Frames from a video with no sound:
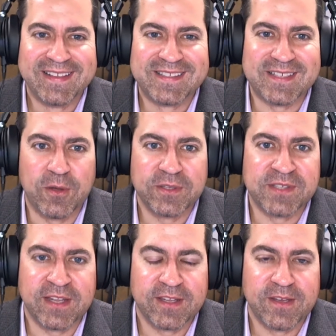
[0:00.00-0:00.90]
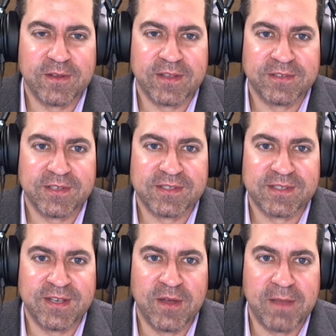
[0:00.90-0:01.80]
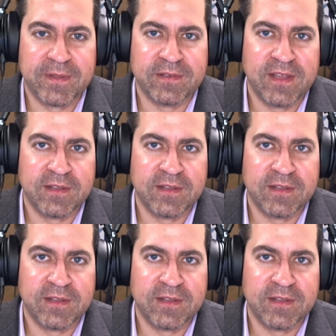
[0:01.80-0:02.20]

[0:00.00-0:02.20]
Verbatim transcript: So it's not like you can just, you know, up and,